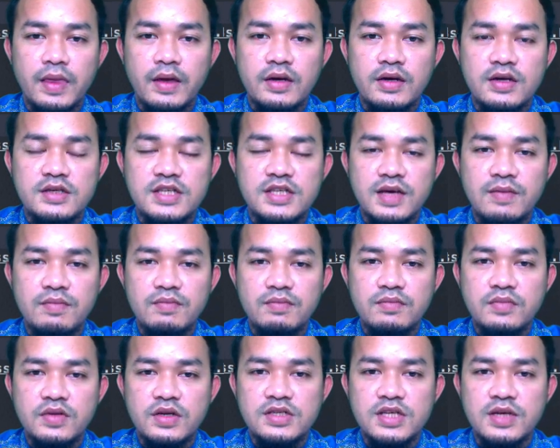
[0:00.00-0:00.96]
The
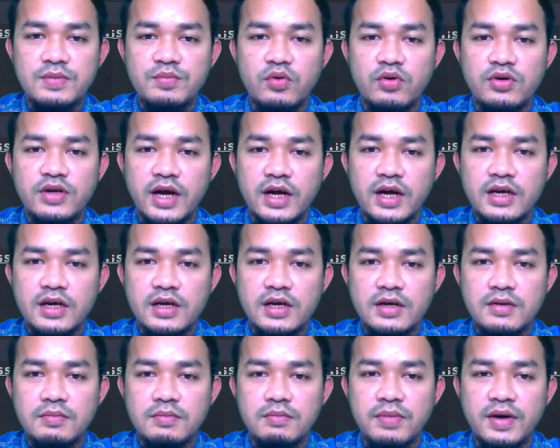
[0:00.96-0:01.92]
same product
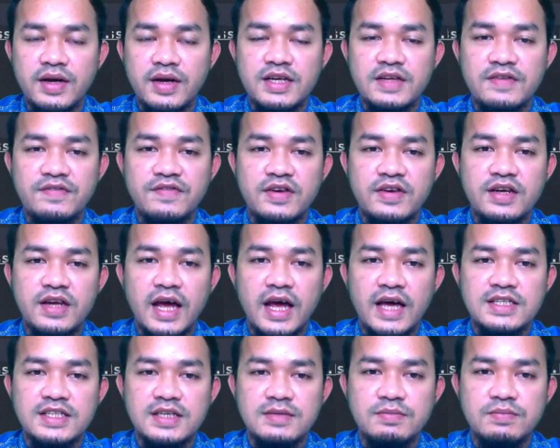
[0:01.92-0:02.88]
but different
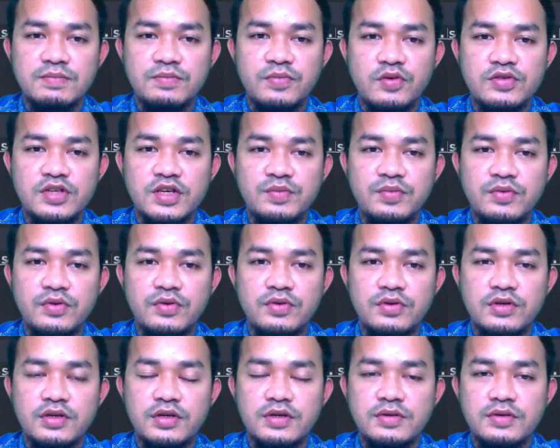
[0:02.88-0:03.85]
item, for example
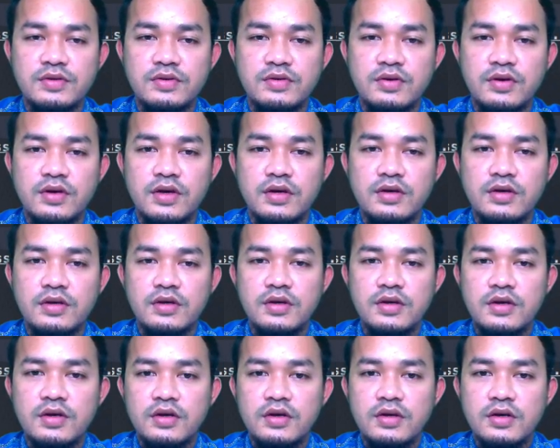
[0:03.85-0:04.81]
here, okay.
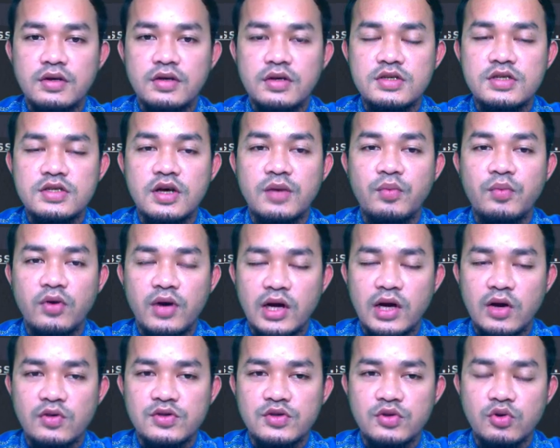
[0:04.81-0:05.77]
This is a
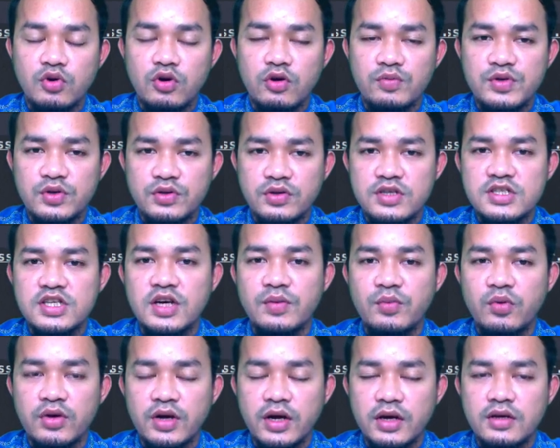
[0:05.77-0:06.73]
product also, computer is a
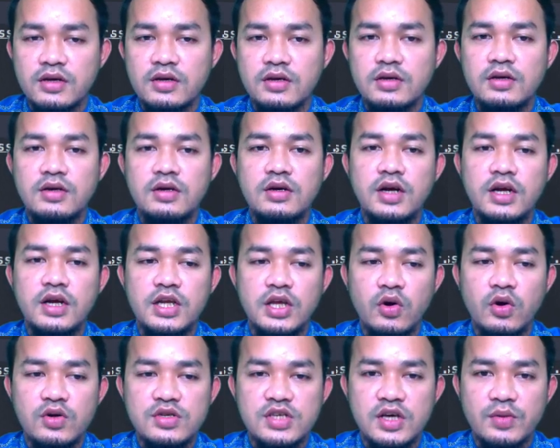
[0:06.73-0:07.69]
product,
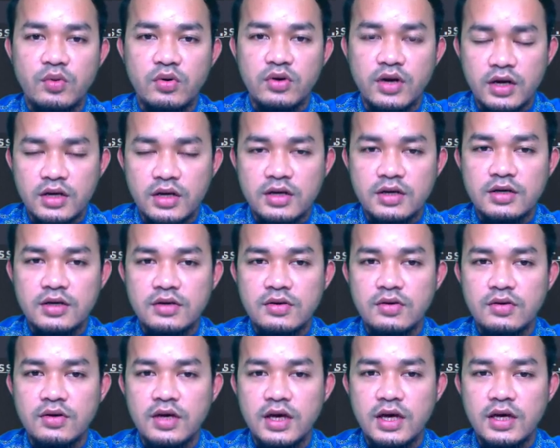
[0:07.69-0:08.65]
radio is a product,
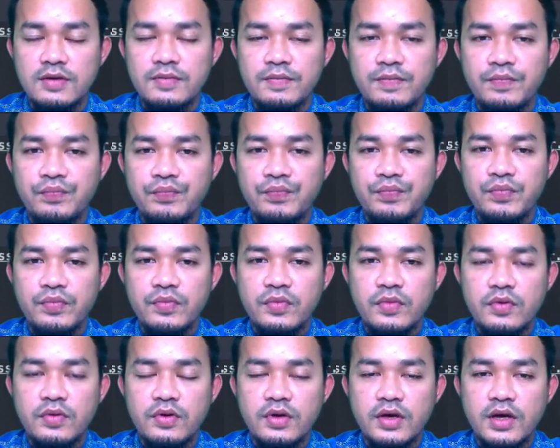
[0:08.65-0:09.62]
okay,
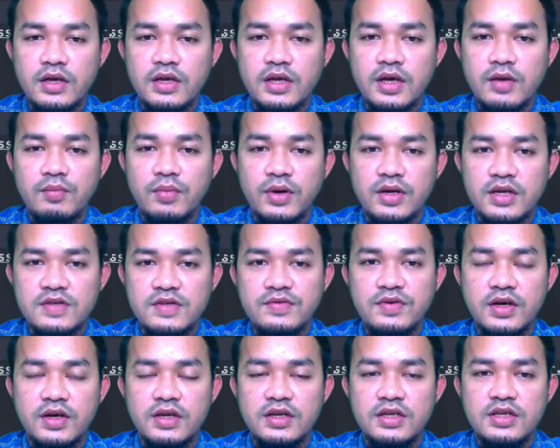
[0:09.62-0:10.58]
okay, that but
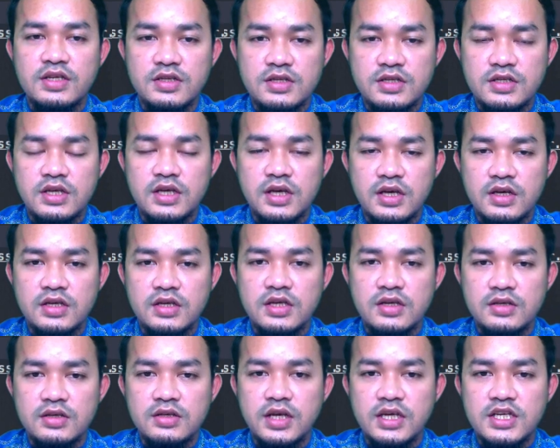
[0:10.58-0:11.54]
different,
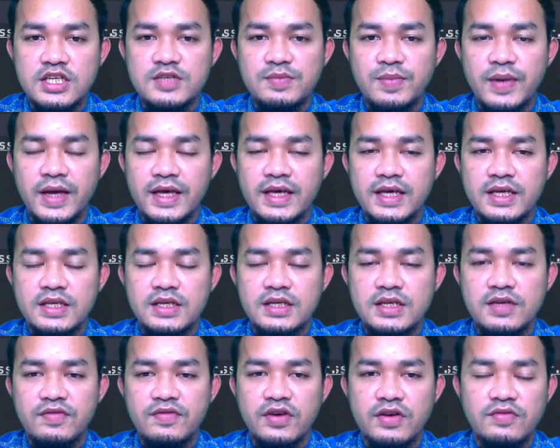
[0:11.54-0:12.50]
they display in
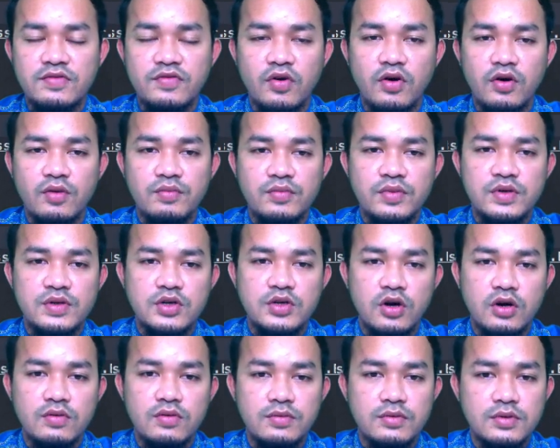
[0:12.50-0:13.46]
different form, we
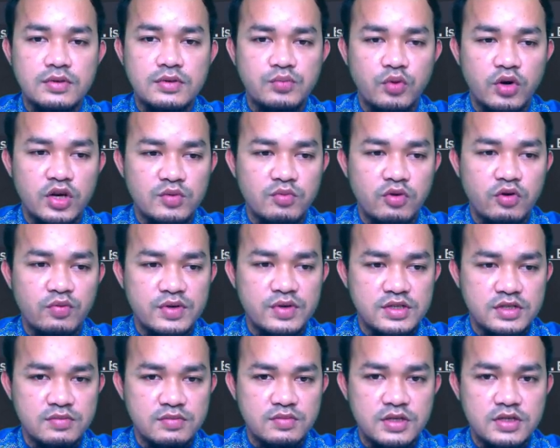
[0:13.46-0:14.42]
call
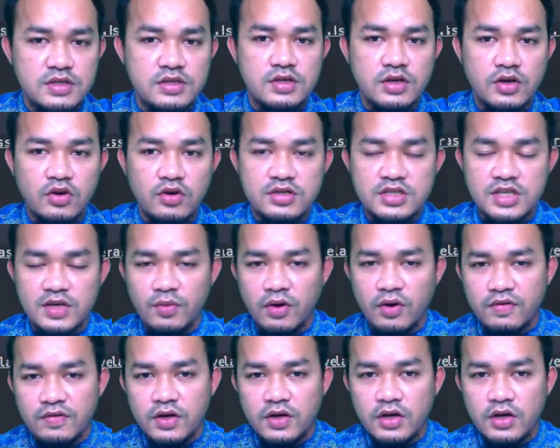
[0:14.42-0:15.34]
polymorphism. This is a concept of